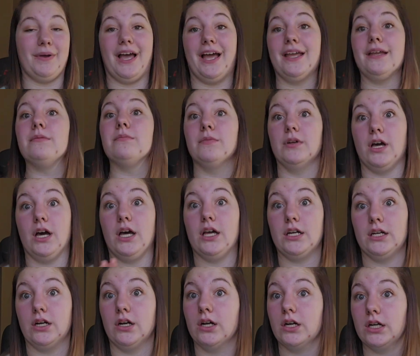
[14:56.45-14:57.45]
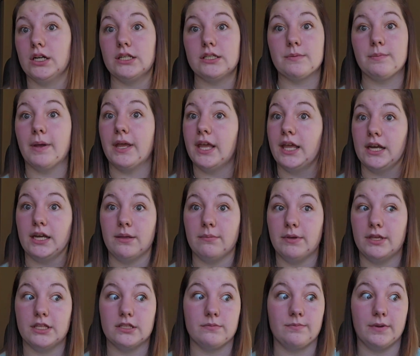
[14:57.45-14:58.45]
but I am not an artist by any
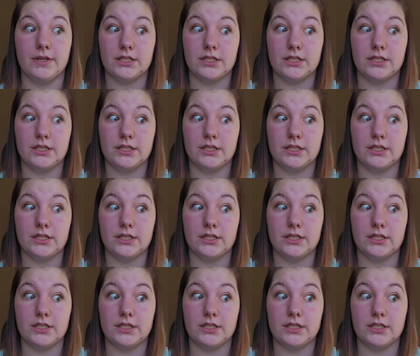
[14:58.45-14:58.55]
means.